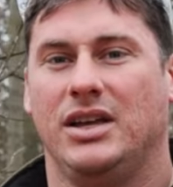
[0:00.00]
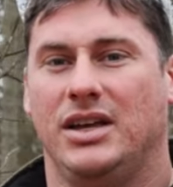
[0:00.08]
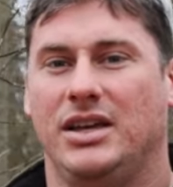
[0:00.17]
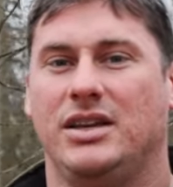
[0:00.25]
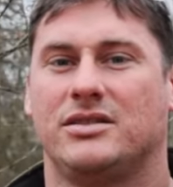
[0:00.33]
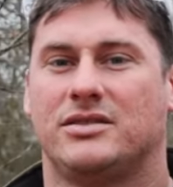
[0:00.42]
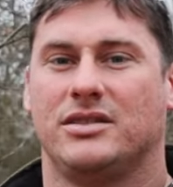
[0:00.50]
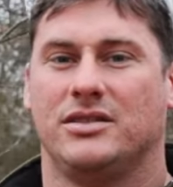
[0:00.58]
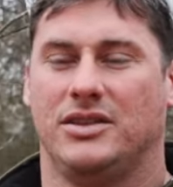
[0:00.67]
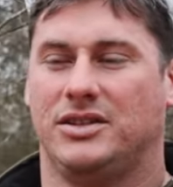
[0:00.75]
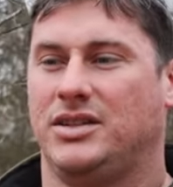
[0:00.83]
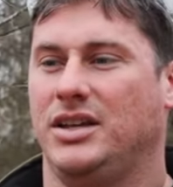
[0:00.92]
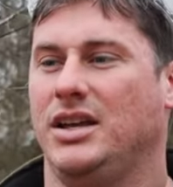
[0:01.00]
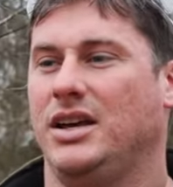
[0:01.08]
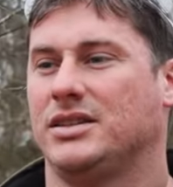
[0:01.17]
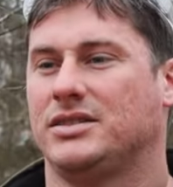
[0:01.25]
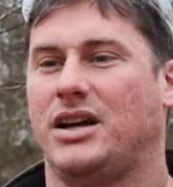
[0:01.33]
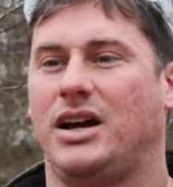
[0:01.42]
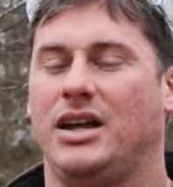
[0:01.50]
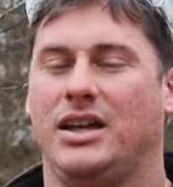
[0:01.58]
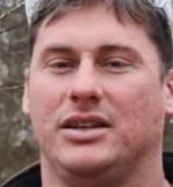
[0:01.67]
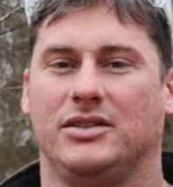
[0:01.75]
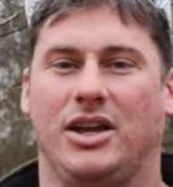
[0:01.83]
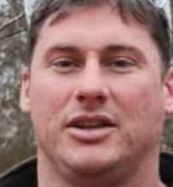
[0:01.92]
is the TSI
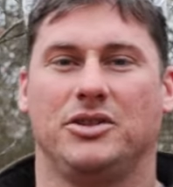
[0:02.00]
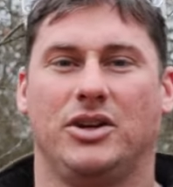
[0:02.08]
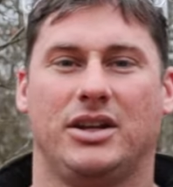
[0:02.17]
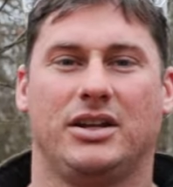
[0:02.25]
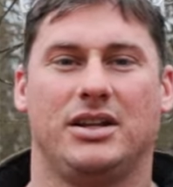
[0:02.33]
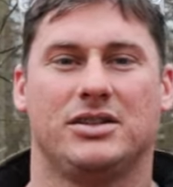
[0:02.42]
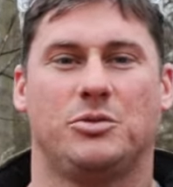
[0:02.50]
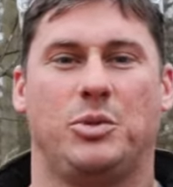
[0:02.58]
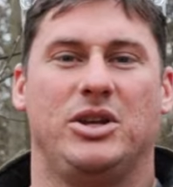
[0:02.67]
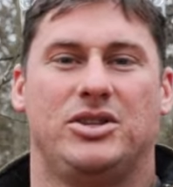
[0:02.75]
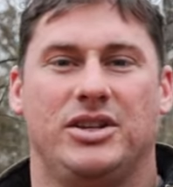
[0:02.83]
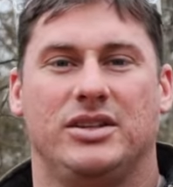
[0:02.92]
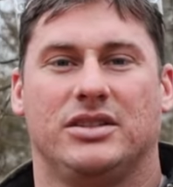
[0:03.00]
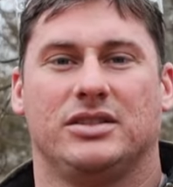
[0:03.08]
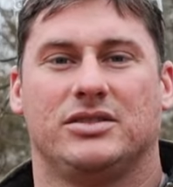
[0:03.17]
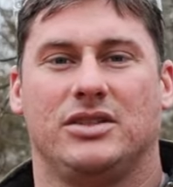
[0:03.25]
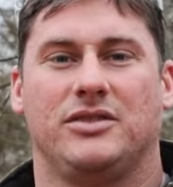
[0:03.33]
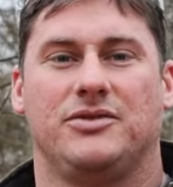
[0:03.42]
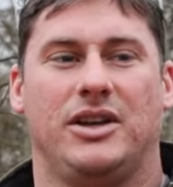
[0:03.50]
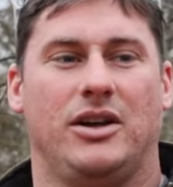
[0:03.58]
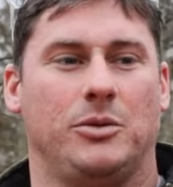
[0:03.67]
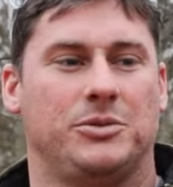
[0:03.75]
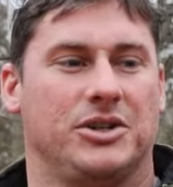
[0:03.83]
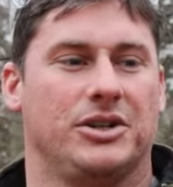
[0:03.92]
and looking at species and stuff that
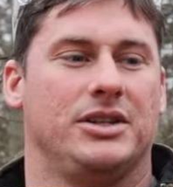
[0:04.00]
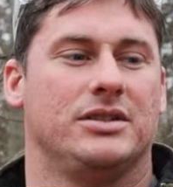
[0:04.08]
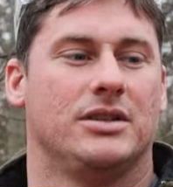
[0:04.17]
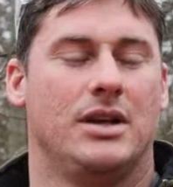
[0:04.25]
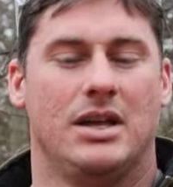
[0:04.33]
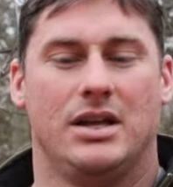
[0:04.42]
help turkeys.